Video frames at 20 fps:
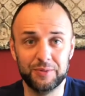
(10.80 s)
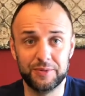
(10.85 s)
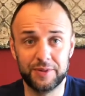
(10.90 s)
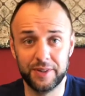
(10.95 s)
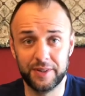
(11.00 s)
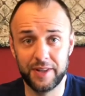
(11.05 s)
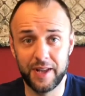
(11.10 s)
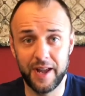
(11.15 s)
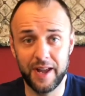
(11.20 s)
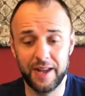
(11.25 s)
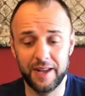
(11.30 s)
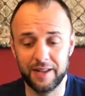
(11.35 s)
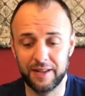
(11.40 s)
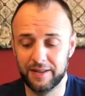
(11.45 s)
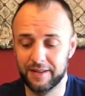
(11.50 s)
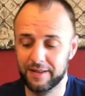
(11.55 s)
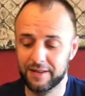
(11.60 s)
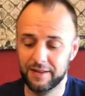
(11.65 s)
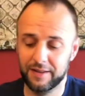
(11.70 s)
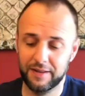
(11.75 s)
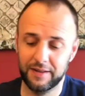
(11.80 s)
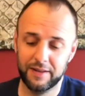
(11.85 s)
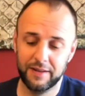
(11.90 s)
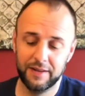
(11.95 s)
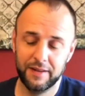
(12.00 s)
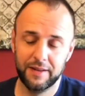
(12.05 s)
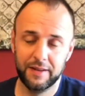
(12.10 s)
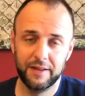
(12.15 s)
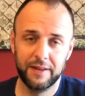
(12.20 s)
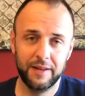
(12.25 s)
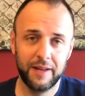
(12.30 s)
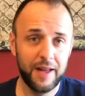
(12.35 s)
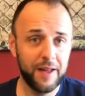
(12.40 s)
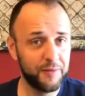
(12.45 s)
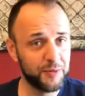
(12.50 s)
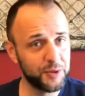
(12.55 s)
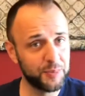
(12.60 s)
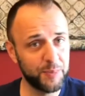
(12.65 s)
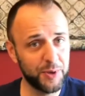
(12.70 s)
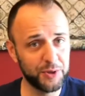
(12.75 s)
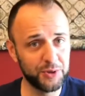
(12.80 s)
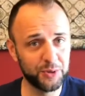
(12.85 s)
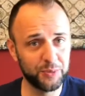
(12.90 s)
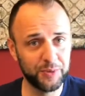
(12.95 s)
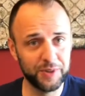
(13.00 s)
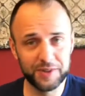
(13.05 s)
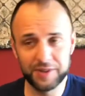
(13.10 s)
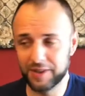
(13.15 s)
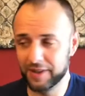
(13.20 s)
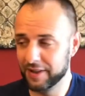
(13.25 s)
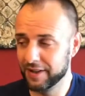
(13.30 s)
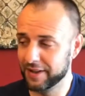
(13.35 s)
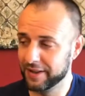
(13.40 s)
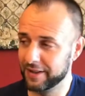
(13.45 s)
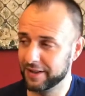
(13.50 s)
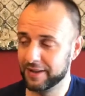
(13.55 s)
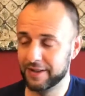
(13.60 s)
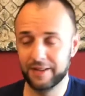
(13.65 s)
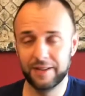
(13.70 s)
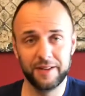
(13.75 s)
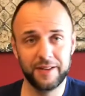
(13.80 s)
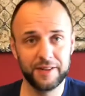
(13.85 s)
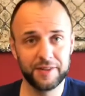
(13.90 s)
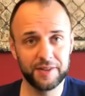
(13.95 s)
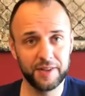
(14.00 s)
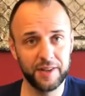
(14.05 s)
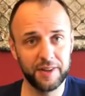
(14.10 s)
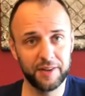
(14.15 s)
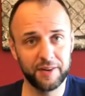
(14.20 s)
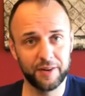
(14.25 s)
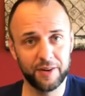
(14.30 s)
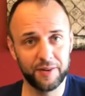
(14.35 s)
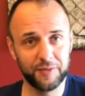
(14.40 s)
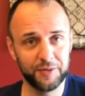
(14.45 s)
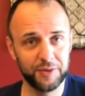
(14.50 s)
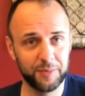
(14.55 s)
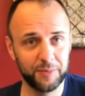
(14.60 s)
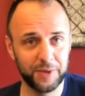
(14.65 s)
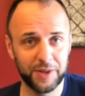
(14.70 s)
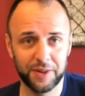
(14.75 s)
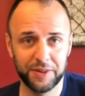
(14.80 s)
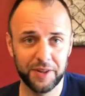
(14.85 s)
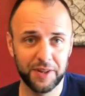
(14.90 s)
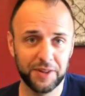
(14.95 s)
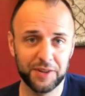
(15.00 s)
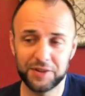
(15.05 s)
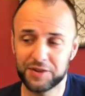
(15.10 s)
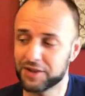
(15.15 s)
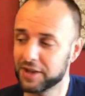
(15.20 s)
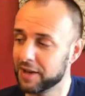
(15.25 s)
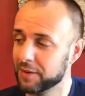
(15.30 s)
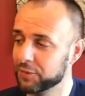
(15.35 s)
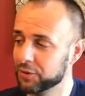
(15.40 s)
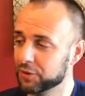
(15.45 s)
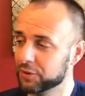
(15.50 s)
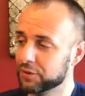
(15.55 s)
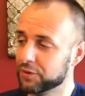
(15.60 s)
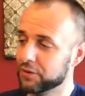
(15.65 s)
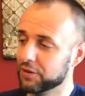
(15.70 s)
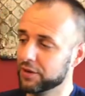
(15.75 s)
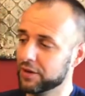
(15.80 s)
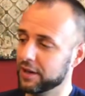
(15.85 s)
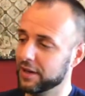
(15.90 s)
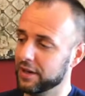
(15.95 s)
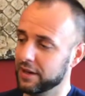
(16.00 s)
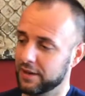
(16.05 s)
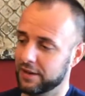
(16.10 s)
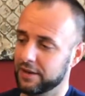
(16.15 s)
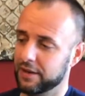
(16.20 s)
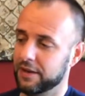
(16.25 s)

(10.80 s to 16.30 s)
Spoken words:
Today, I have a special whiskey. I say that often, but I think this time you'll agree.